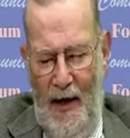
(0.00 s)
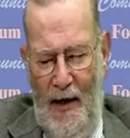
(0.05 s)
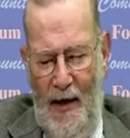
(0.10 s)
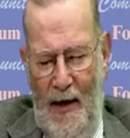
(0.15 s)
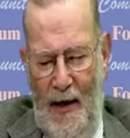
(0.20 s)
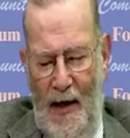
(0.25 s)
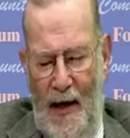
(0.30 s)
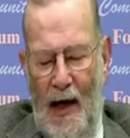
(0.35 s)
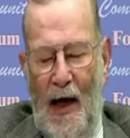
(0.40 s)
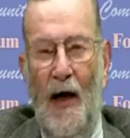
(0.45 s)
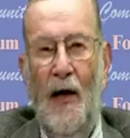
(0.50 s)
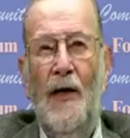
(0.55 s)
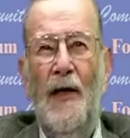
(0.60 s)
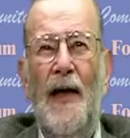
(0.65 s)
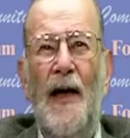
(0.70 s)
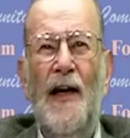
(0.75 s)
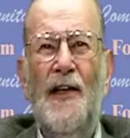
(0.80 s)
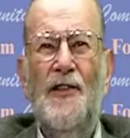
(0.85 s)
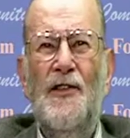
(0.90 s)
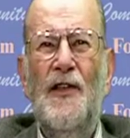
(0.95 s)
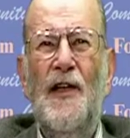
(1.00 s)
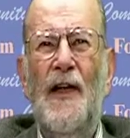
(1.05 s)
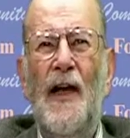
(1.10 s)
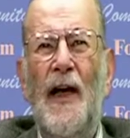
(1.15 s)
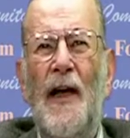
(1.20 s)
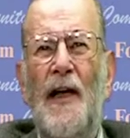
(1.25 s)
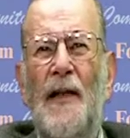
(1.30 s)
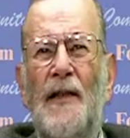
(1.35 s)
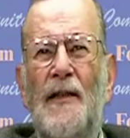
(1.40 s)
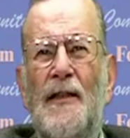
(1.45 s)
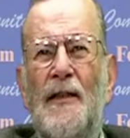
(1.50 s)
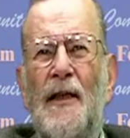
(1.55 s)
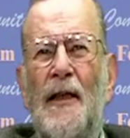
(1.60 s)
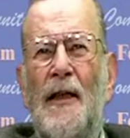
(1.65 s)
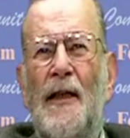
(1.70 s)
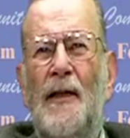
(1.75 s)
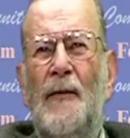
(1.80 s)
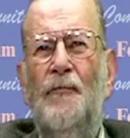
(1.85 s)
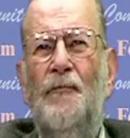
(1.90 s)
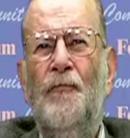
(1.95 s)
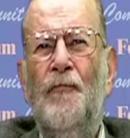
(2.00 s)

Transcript: And uh, our guest today is